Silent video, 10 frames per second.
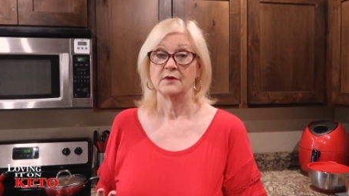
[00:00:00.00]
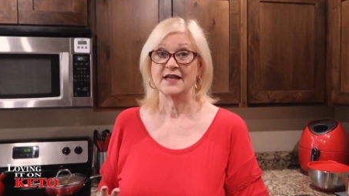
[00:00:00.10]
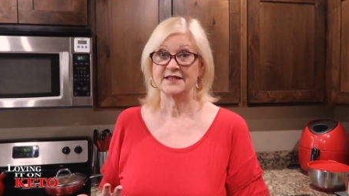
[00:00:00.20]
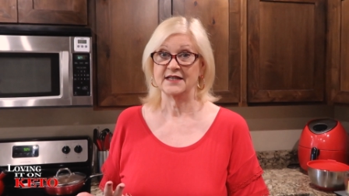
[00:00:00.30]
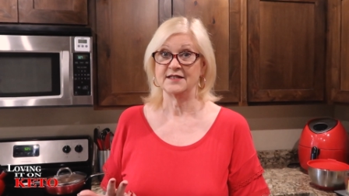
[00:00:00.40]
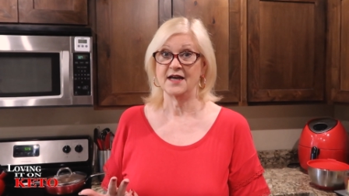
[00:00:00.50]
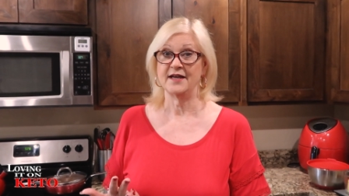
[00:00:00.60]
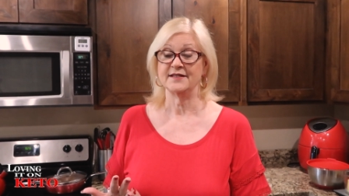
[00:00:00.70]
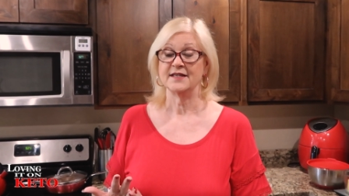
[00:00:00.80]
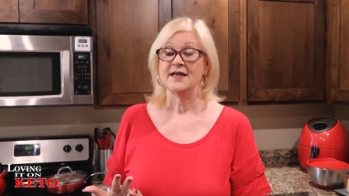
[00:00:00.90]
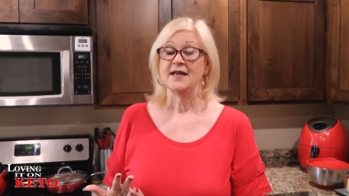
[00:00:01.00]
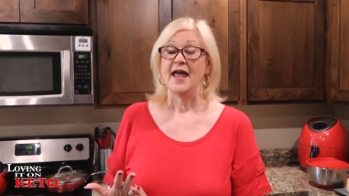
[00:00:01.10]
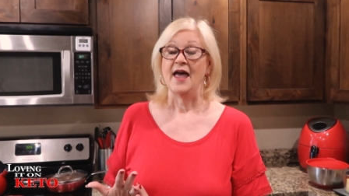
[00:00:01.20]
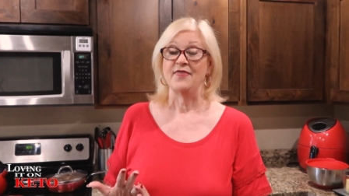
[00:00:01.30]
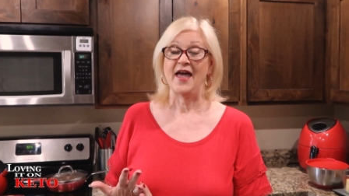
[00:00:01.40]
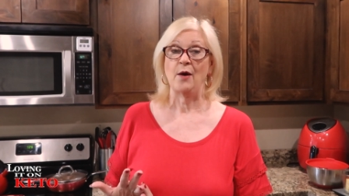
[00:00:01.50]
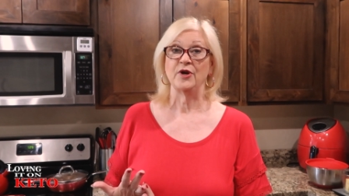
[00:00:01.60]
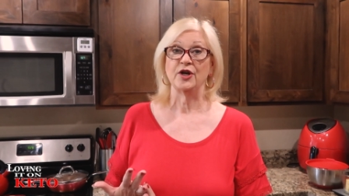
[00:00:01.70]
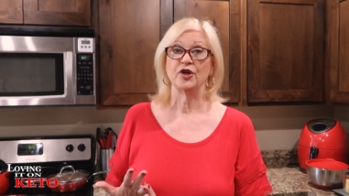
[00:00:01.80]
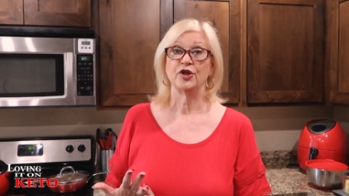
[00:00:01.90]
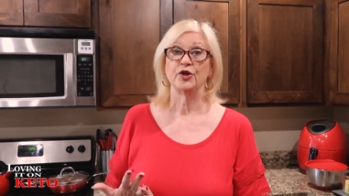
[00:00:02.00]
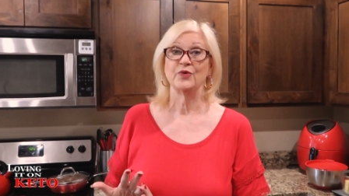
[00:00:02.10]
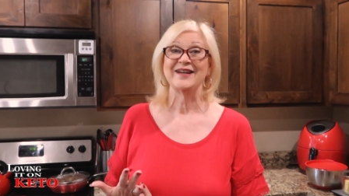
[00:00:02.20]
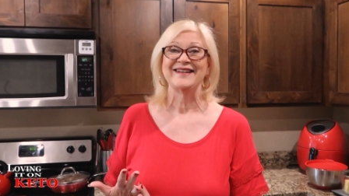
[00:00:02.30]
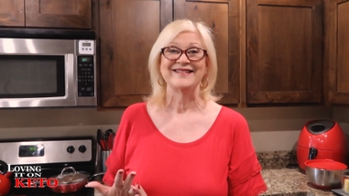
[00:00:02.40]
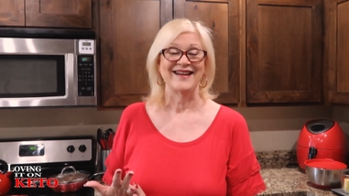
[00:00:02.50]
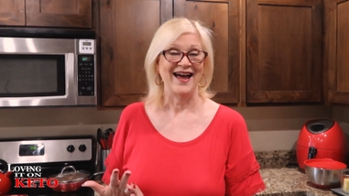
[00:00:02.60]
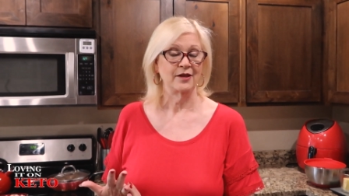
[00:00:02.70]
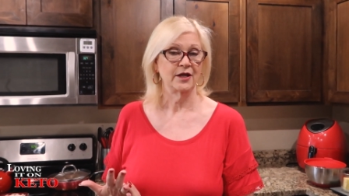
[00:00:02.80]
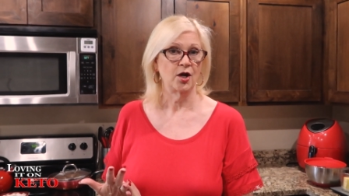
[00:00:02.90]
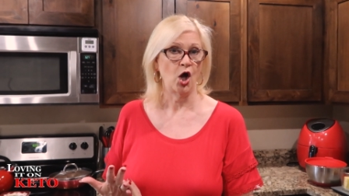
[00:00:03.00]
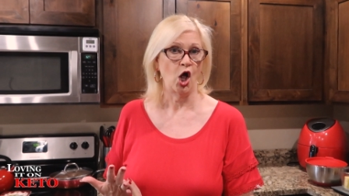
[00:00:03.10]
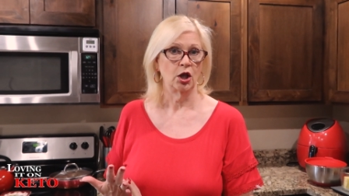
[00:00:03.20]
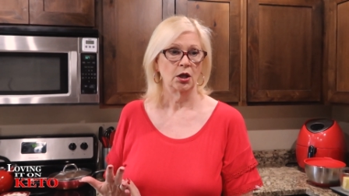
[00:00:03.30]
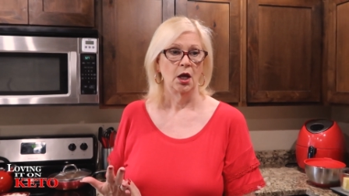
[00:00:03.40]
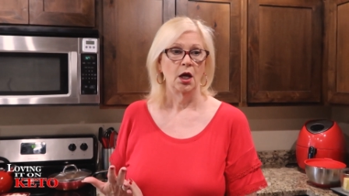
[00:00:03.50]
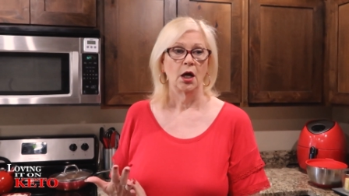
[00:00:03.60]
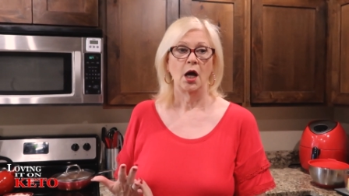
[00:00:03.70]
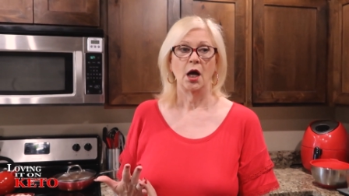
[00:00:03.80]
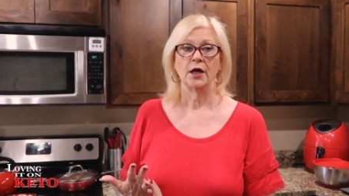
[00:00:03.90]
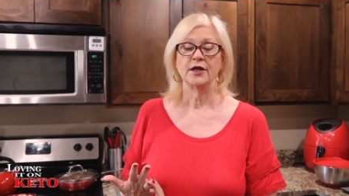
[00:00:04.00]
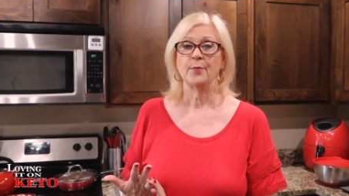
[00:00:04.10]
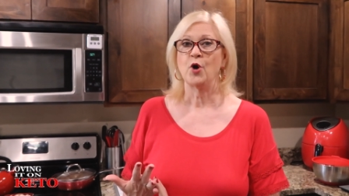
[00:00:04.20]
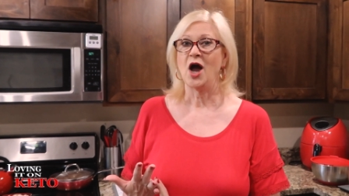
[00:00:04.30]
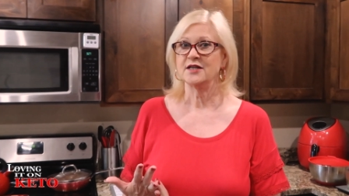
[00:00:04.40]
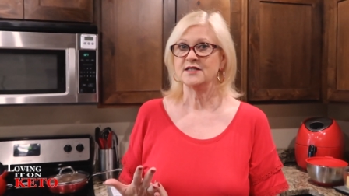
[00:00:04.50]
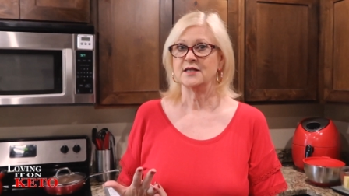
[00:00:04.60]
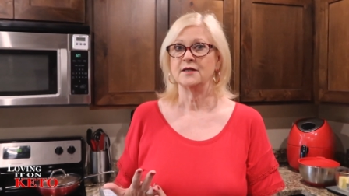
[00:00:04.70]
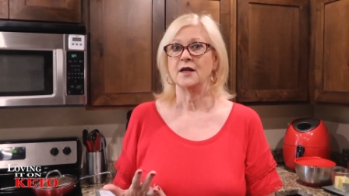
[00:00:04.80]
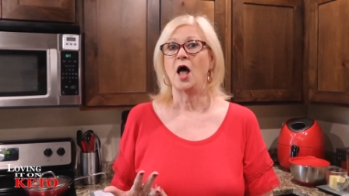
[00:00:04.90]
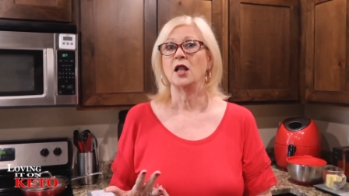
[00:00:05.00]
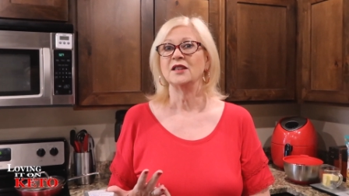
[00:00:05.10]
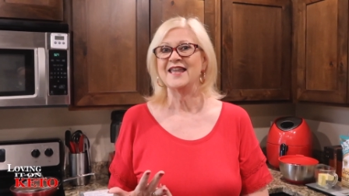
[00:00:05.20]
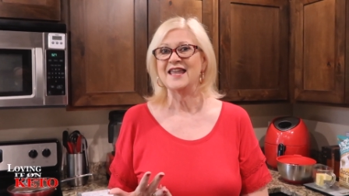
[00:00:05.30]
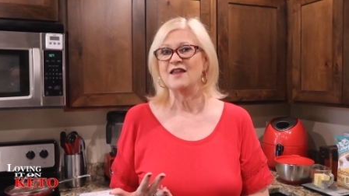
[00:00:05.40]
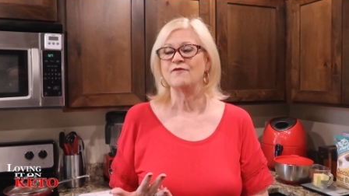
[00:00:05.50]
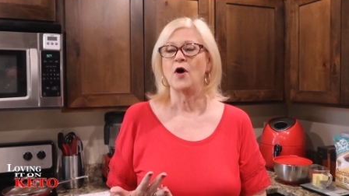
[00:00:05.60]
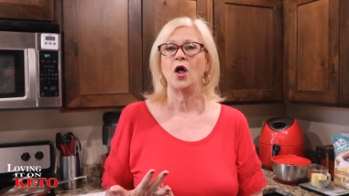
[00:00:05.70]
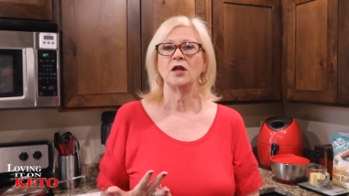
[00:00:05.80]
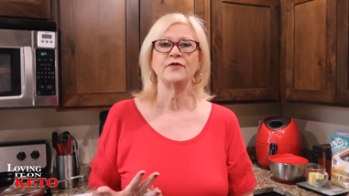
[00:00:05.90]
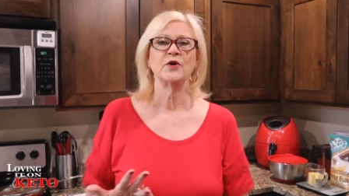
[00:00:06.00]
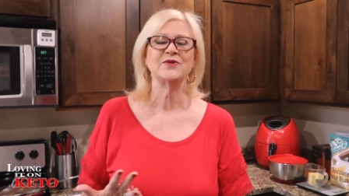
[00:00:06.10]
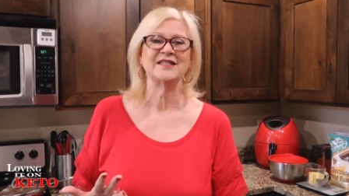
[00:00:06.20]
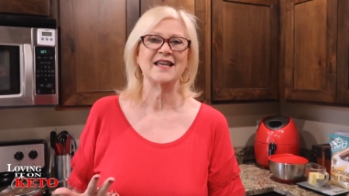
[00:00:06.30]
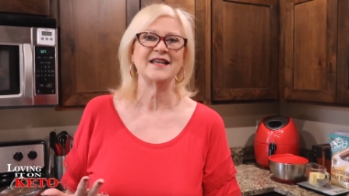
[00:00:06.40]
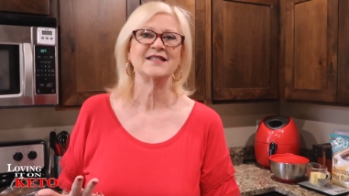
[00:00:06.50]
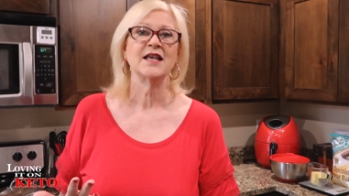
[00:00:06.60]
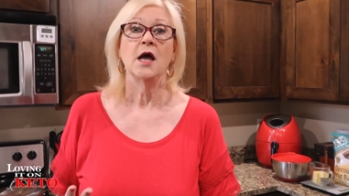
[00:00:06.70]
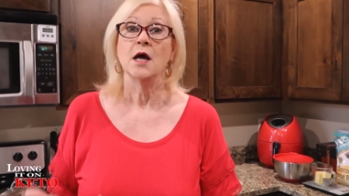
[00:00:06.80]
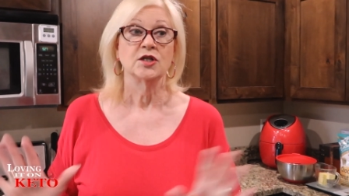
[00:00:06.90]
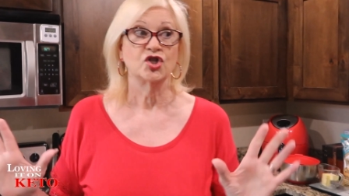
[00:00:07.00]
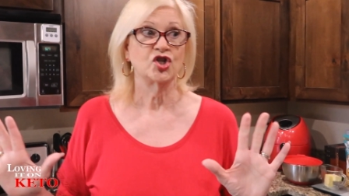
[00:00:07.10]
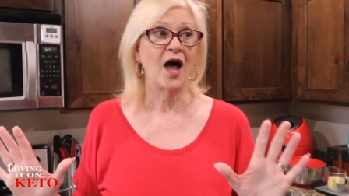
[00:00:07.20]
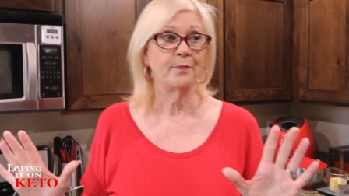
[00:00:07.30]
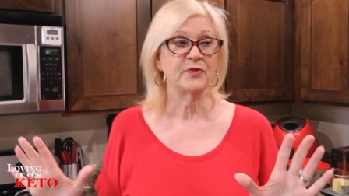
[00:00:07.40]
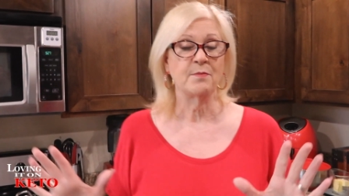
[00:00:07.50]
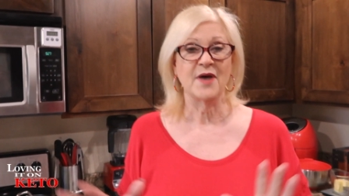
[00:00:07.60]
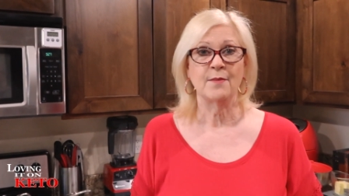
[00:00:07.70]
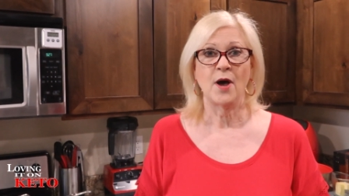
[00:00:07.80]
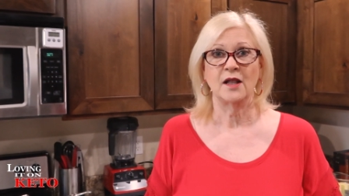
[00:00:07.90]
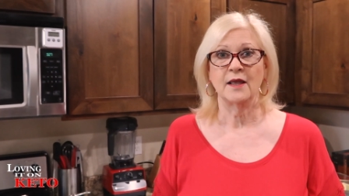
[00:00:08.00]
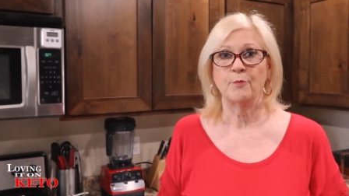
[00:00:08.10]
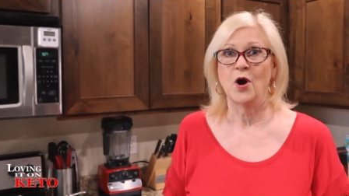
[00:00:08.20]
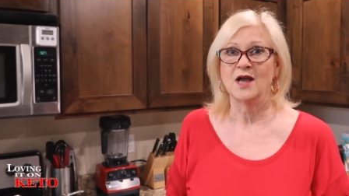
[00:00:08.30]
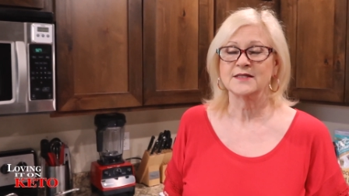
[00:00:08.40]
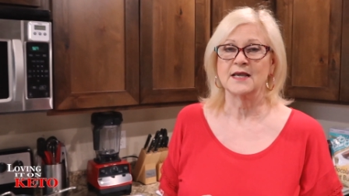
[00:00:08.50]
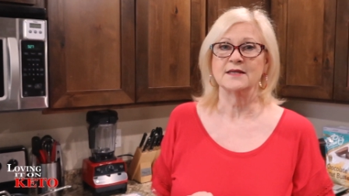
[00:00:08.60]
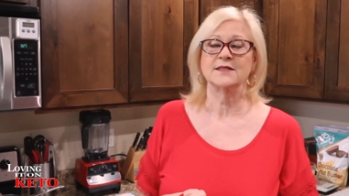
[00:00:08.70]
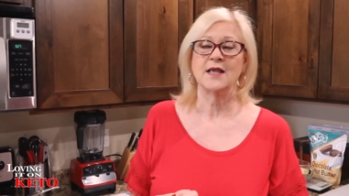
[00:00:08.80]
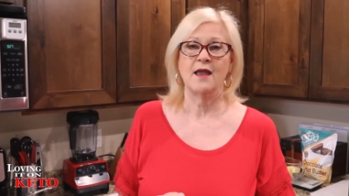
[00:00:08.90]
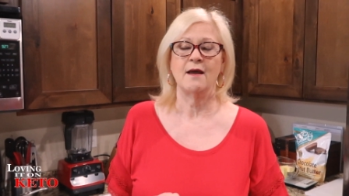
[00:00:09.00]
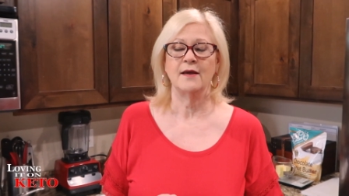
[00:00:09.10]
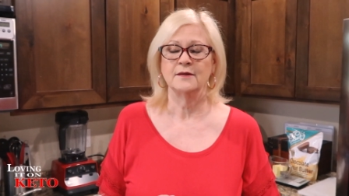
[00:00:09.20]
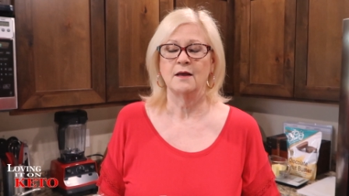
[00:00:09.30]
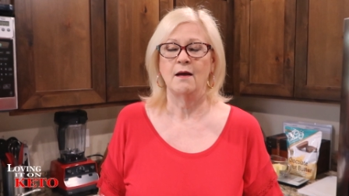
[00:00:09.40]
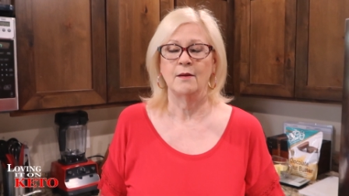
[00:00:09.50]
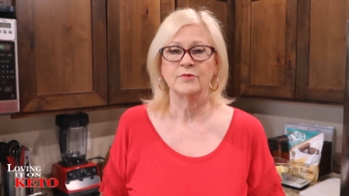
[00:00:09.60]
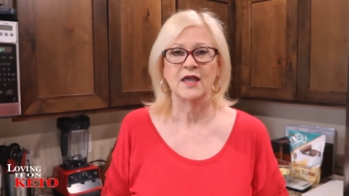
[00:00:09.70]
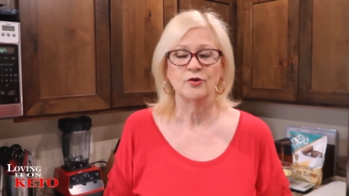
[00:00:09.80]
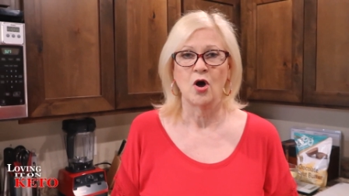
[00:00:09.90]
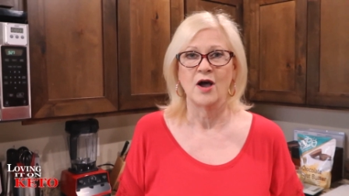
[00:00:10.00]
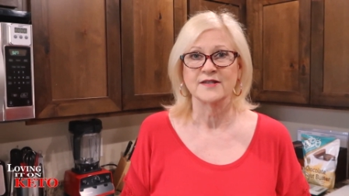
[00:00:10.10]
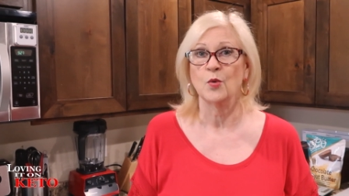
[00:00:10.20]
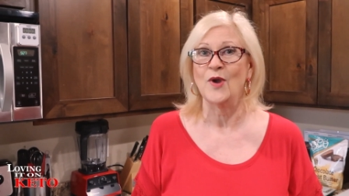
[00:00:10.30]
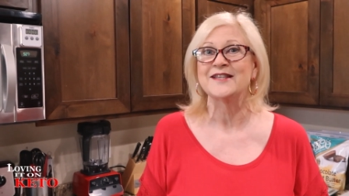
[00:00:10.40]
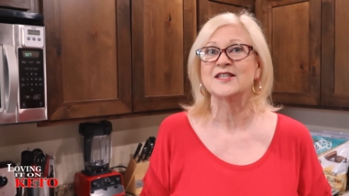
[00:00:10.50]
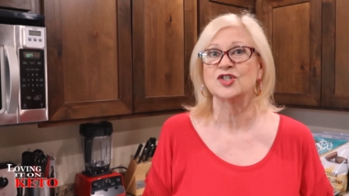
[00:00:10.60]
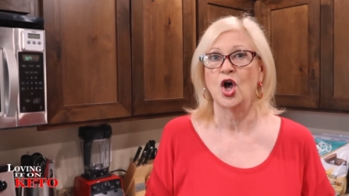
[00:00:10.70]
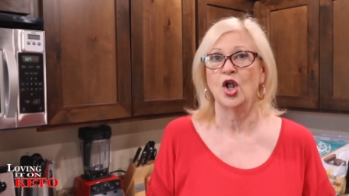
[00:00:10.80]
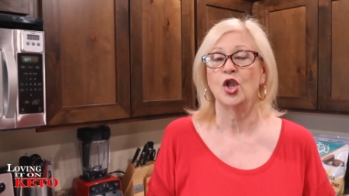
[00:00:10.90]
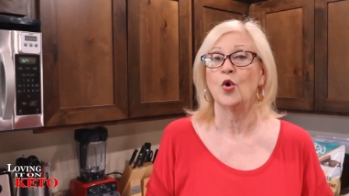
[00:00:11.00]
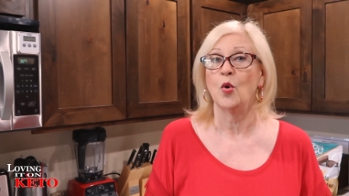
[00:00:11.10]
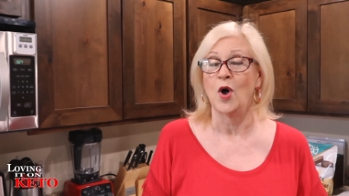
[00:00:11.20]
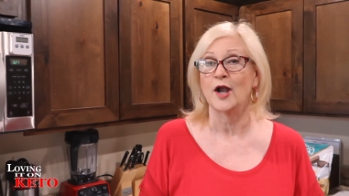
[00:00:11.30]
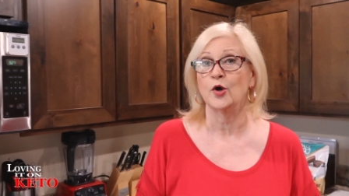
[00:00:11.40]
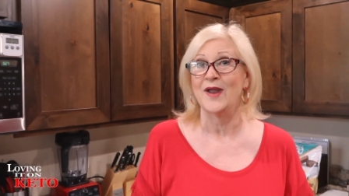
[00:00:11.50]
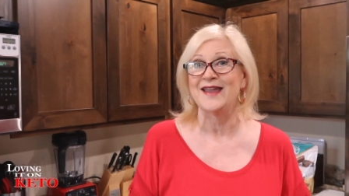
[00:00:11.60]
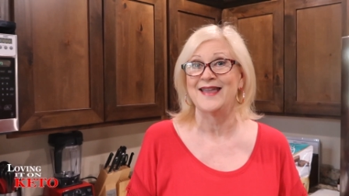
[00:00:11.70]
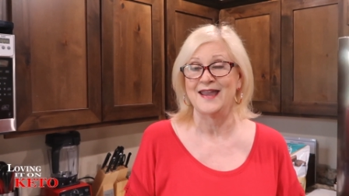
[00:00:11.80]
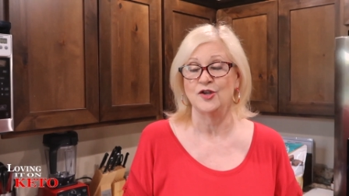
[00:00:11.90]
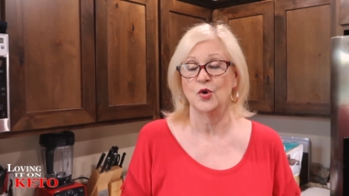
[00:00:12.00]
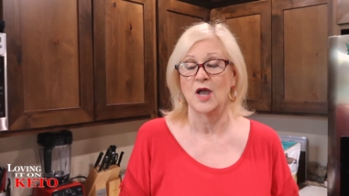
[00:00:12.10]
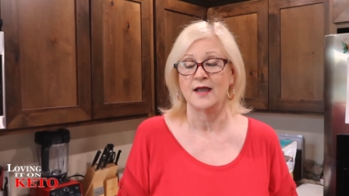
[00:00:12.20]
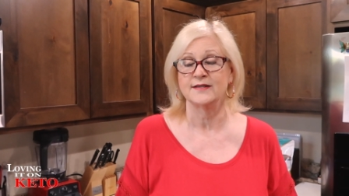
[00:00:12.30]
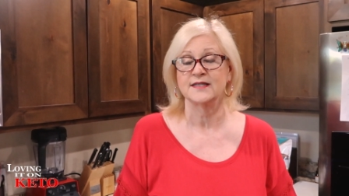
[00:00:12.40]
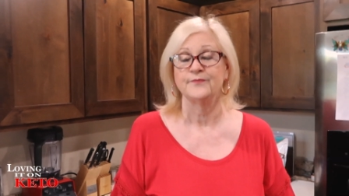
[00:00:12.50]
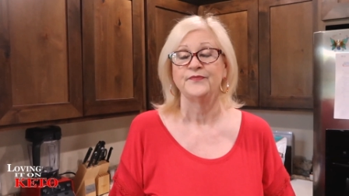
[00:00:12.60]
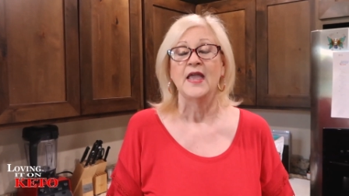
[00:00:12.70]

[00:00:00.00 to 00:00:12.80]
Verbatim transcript: Yes, it does. And that would include Tylenol, uh, naproxen, Aleve, all of those things stop the metabolic process and um, can cause a weight stall or a water weight gain, you guys.